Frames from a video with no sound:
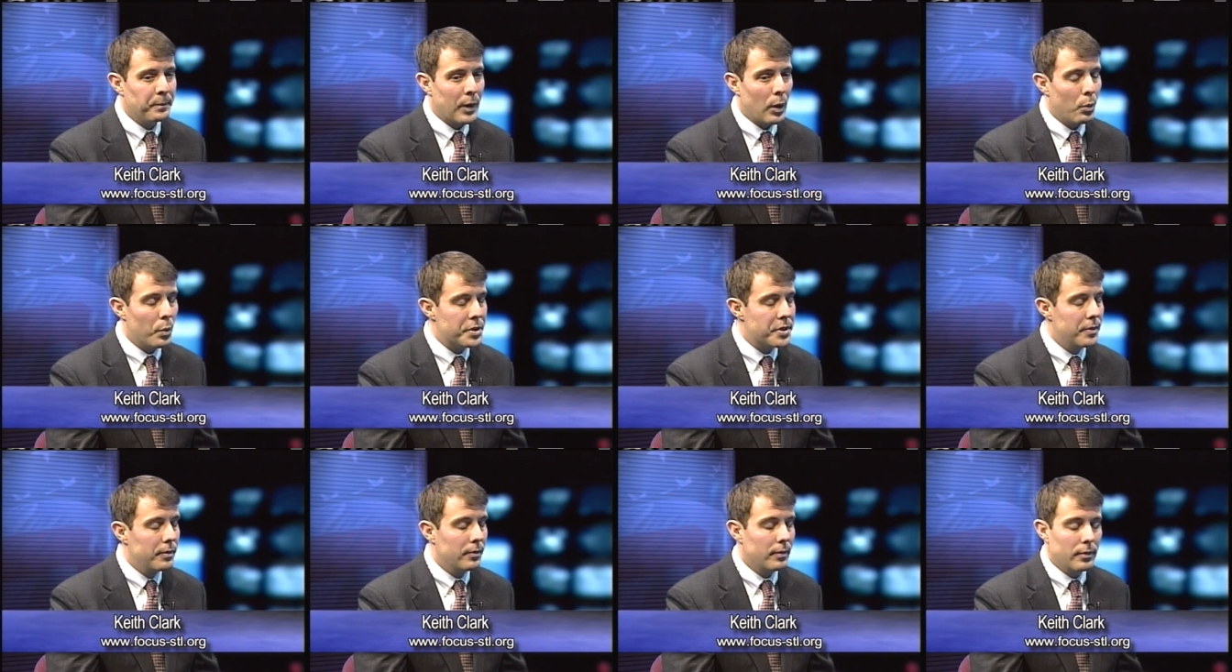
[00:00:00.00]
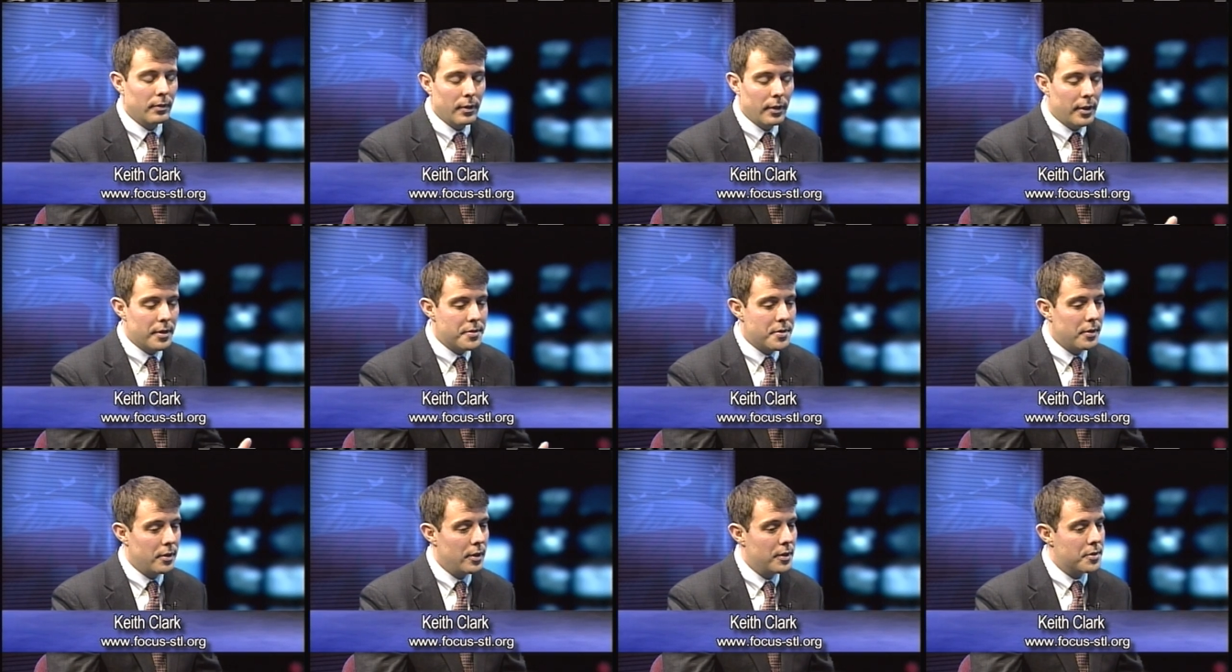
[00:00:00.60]
What
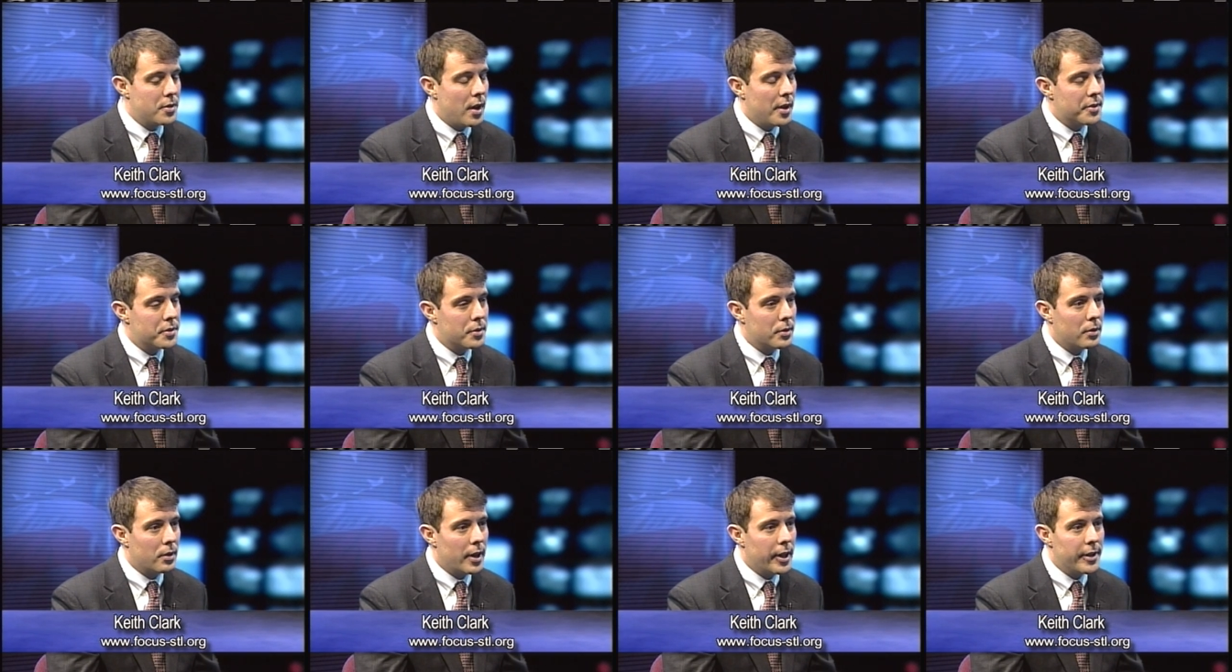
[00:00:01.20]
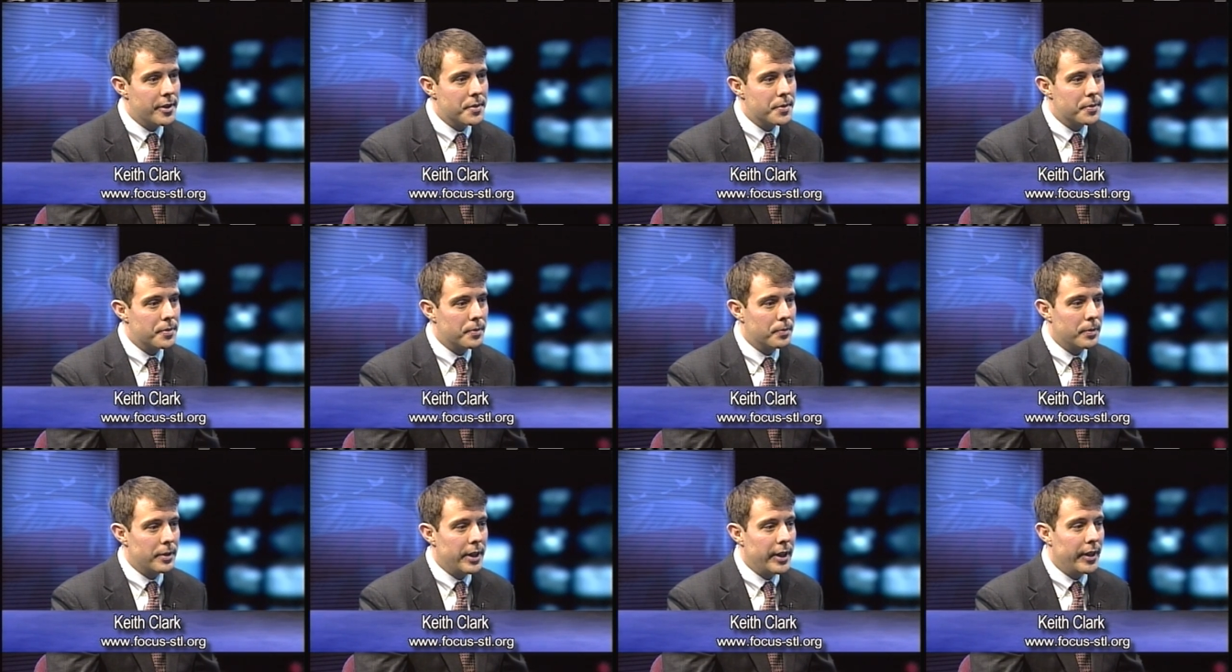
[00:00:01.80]
is also great is
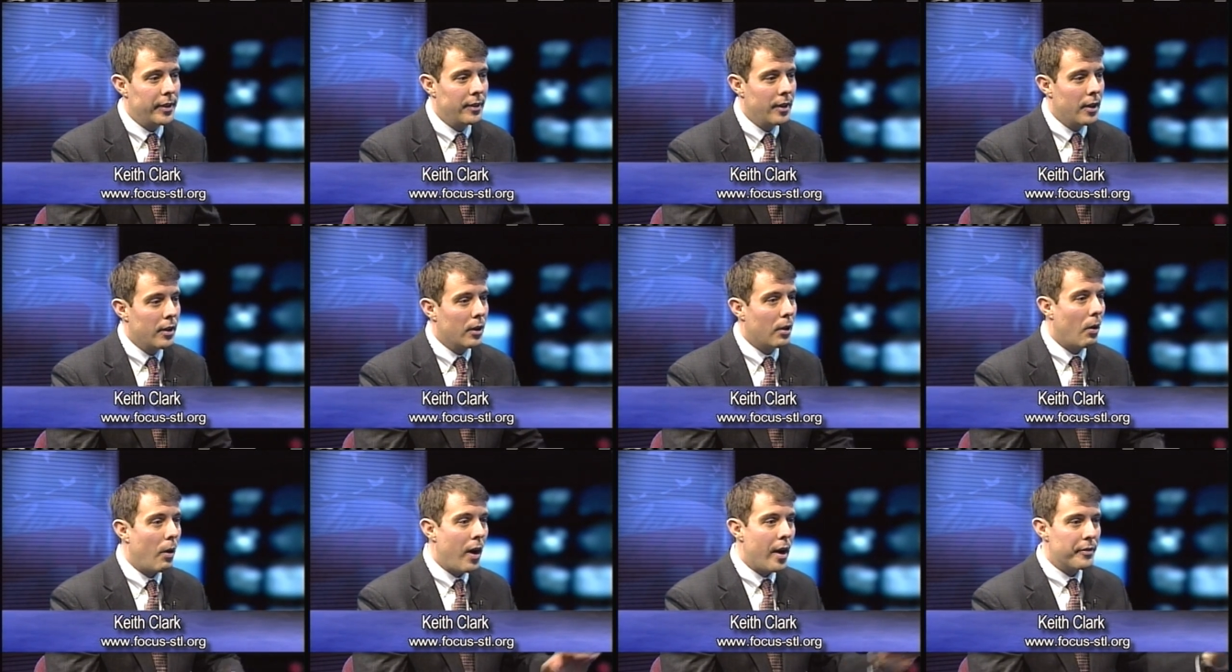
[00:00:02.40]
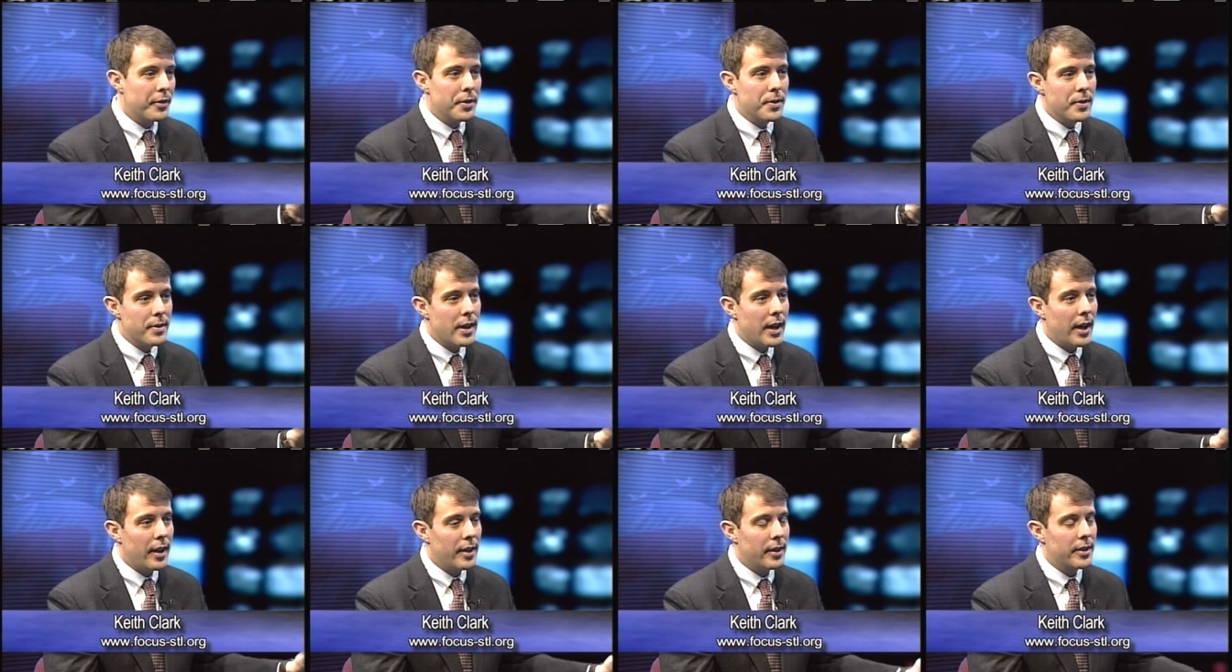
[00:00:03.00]
when they go off and do
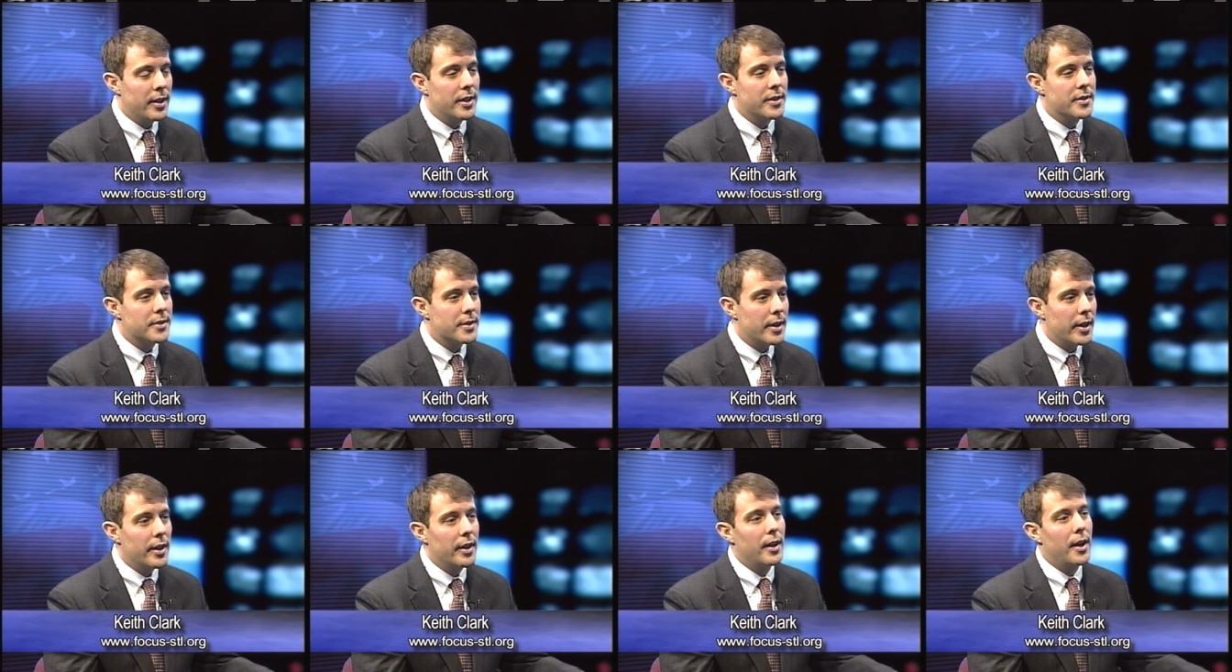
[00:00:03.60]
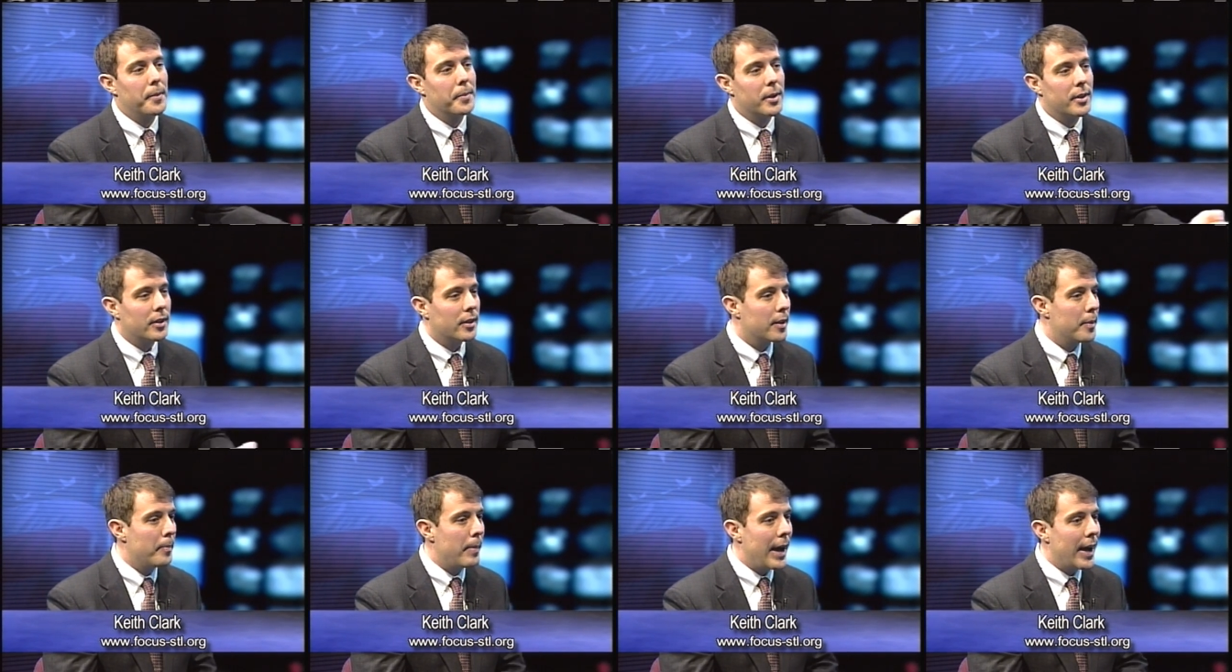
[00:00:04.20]
that and then say, I'm going to
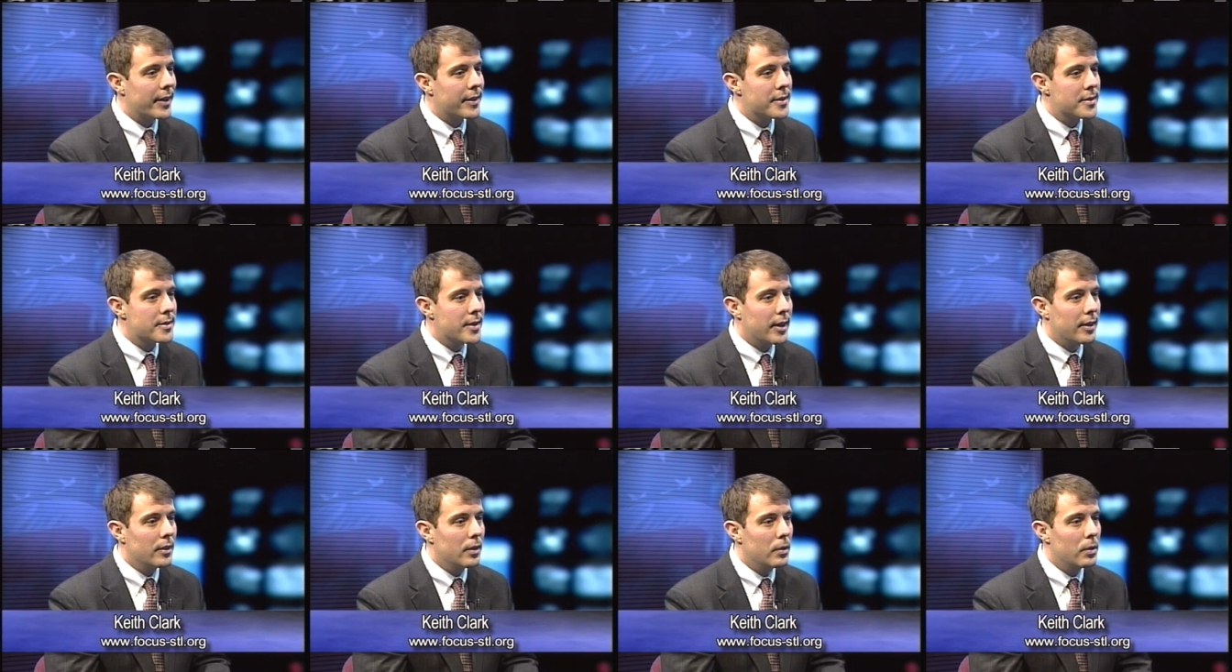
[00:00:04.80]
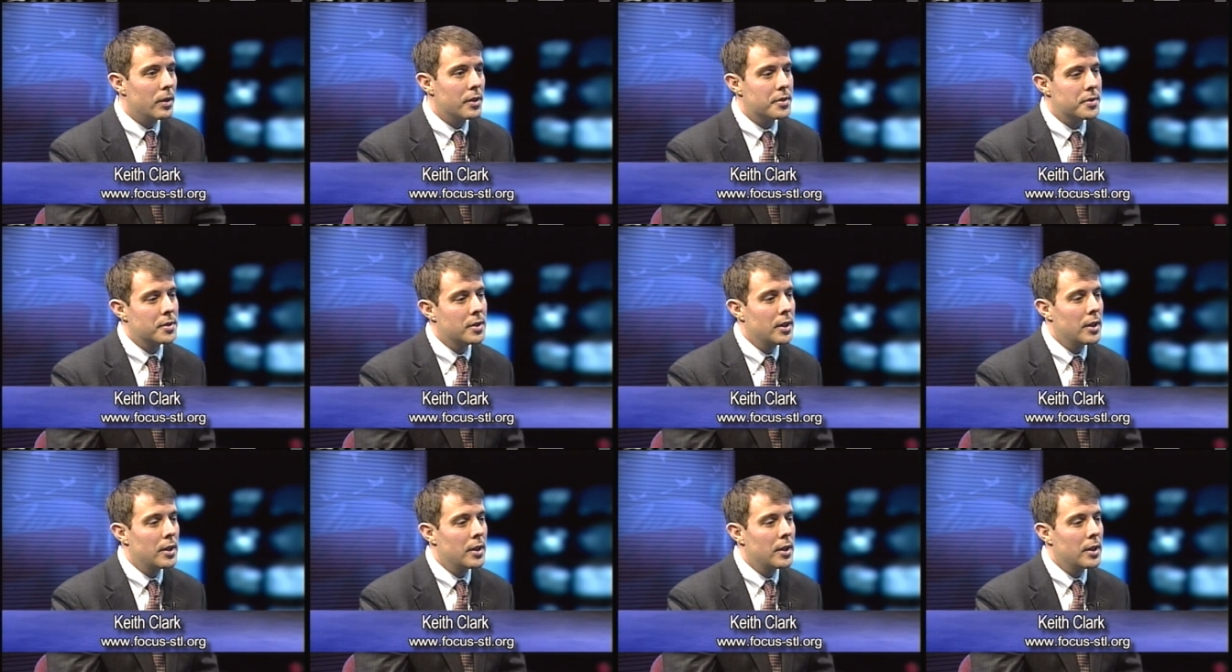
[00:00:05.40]
come back to St. Louis.